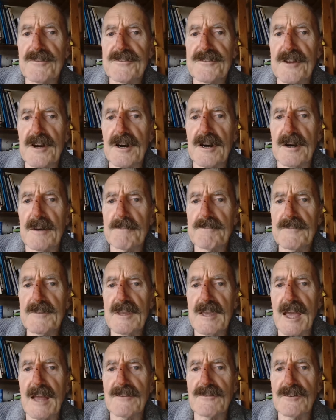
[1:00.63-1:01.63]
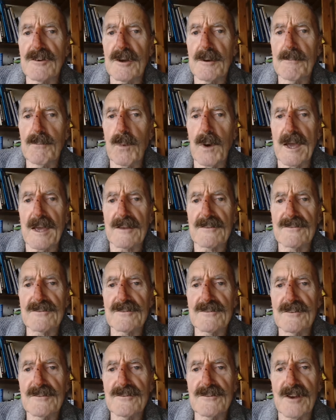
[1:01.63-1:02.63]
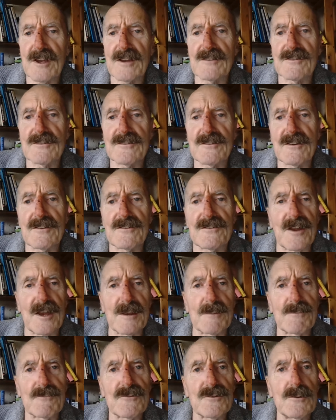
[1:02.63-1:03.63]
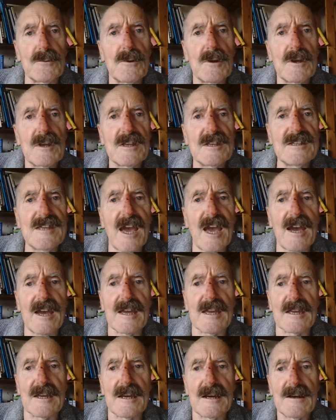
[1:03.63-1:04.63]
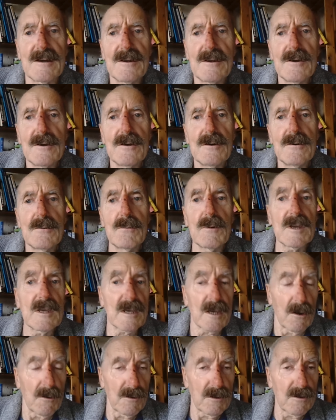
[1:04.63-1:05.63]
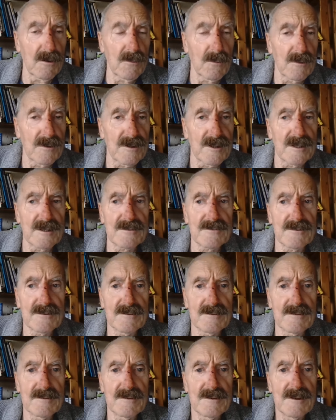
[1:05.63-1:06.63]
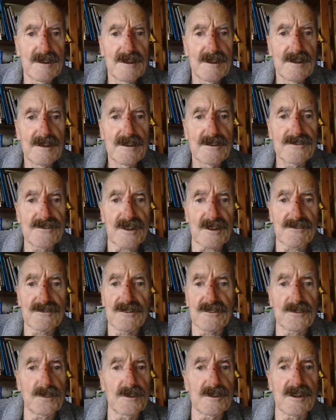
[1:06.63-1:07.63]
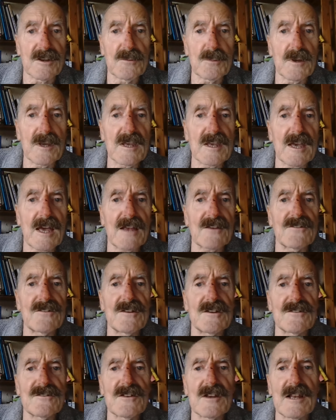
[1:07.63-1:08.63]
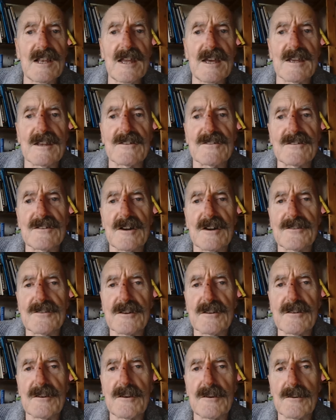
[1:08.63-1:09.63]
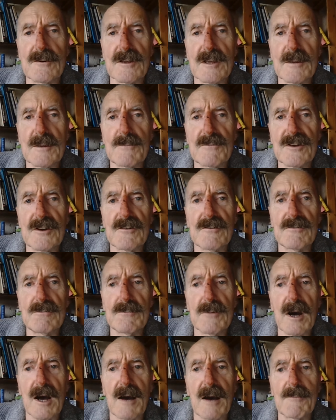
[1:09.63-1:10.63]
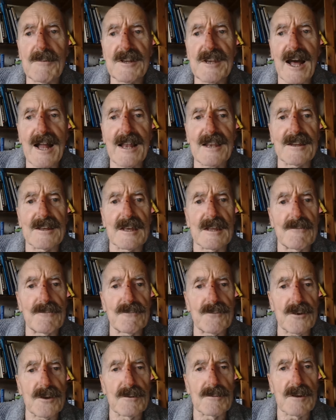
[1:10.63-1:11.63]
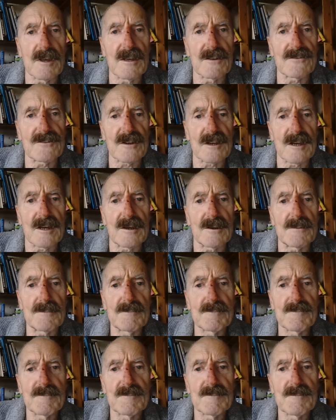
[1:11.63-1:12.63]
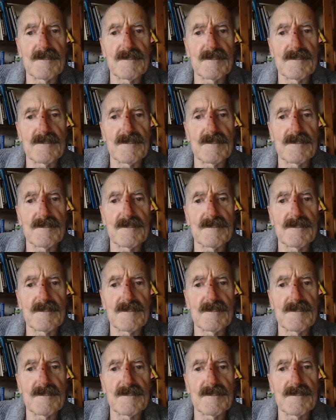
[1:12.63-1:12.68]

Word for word: pop star Kanye West changes his name to Ye. We go along with it, just as we did when Cassius Clay started calling himself Muhammad Ali a few years ago.